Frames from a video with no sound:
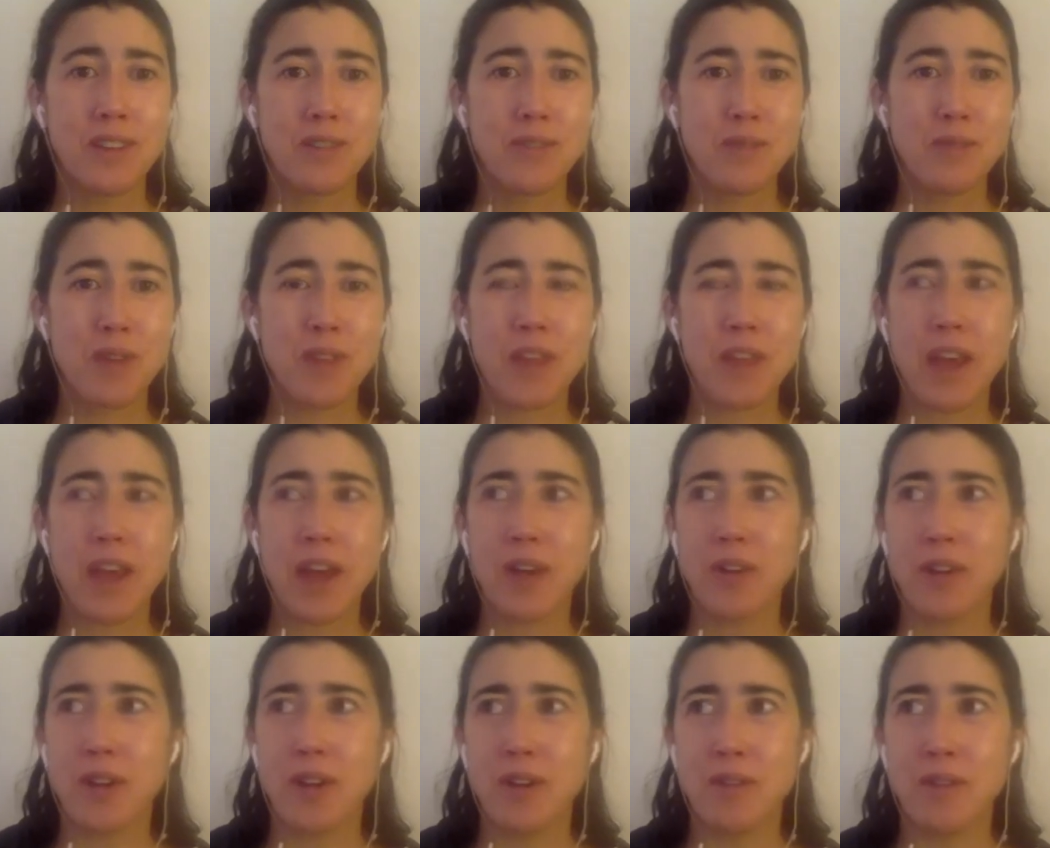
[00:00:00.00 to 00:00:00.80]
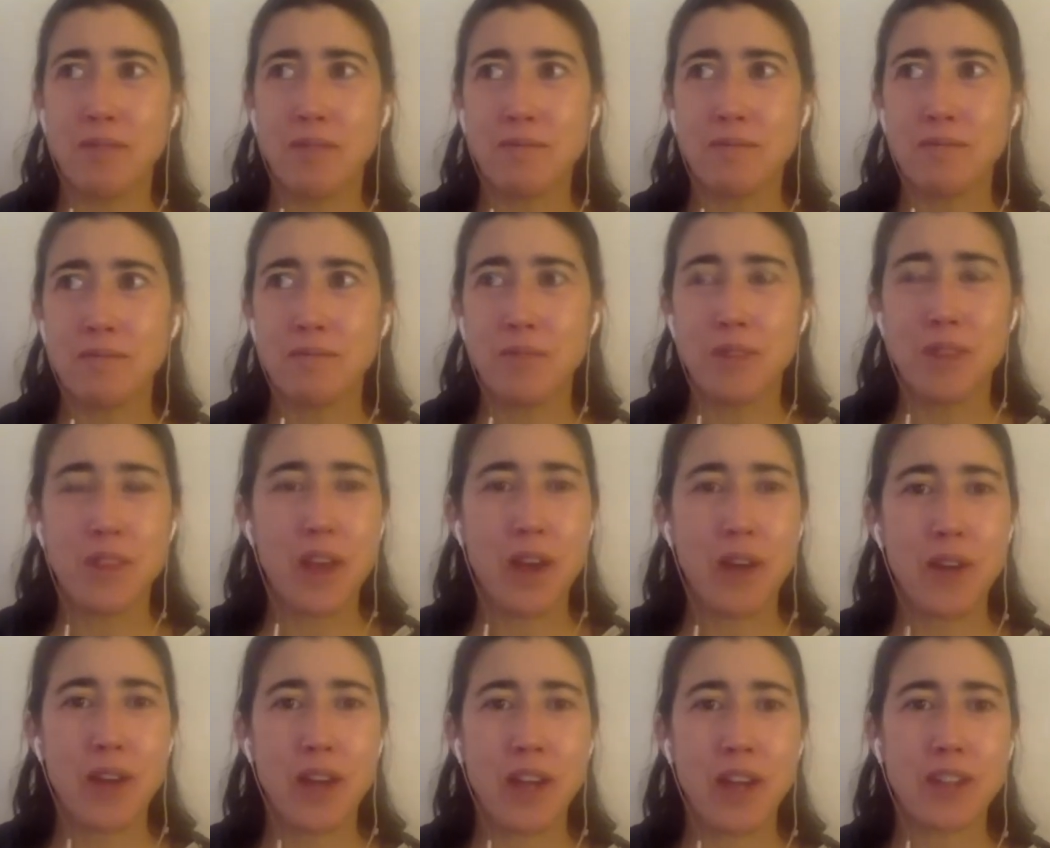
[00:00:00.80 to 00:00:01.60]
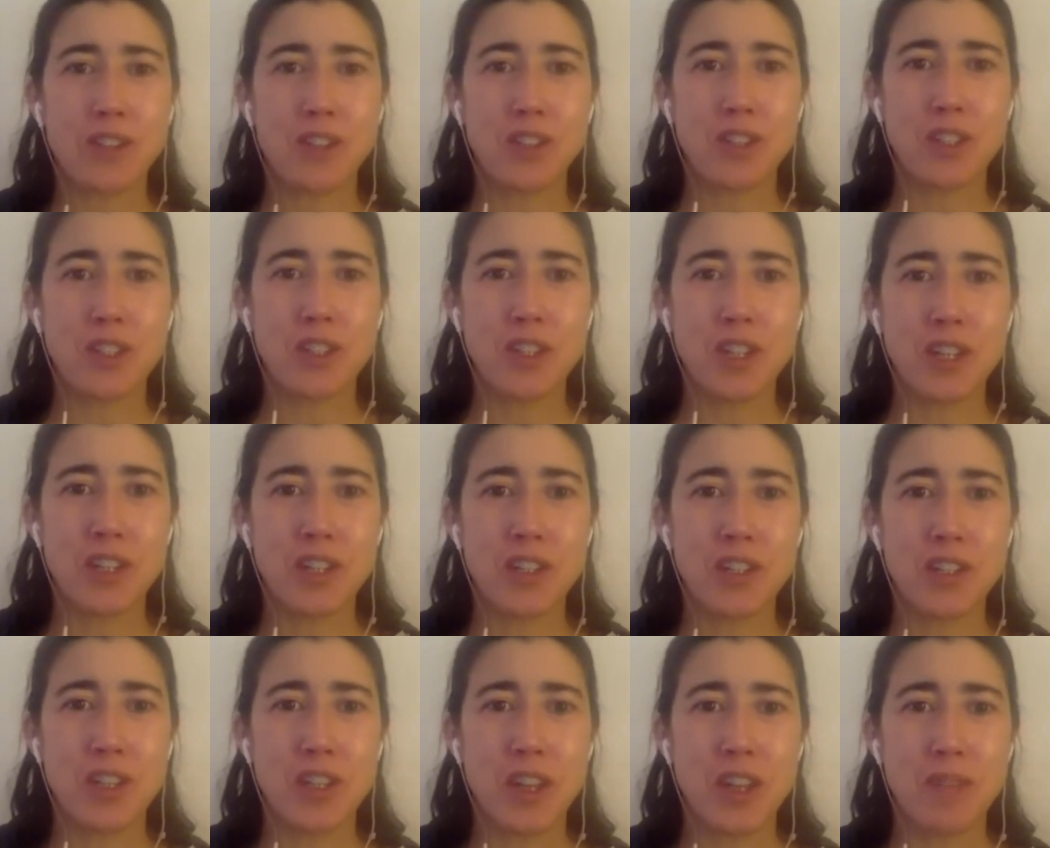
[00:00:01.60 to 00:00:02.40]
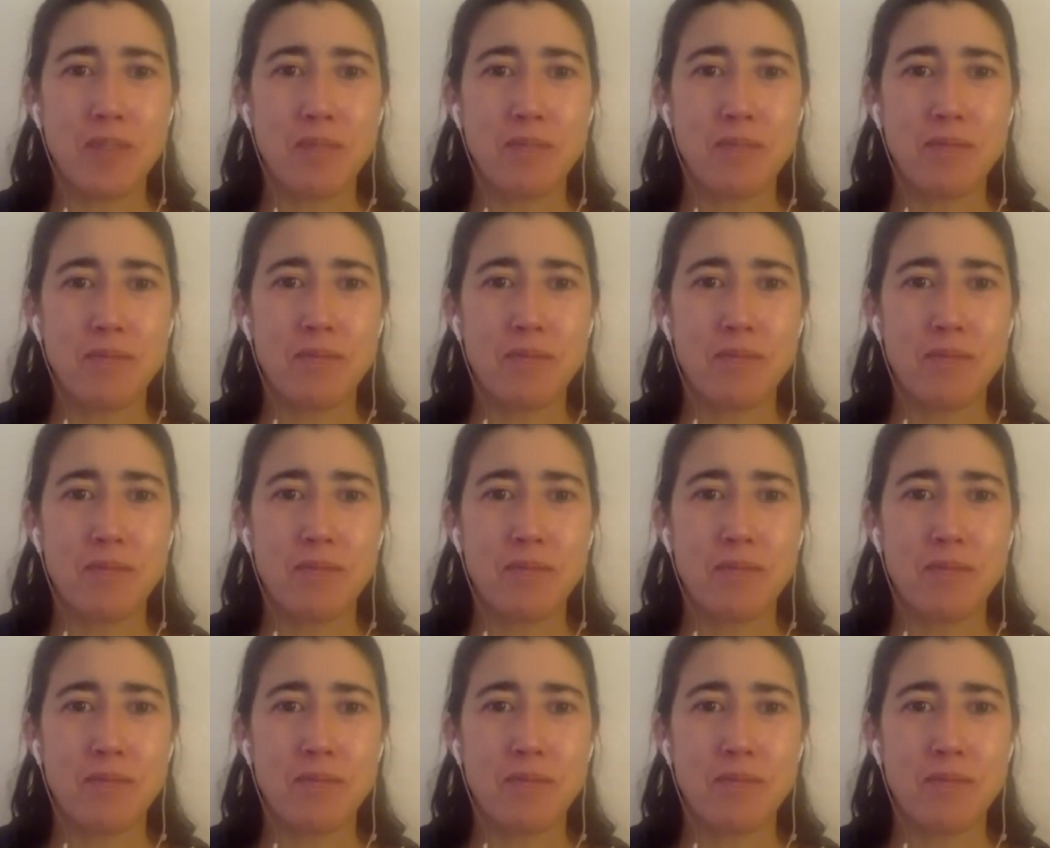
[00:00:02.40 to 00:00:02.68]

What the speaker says: without actually touching them.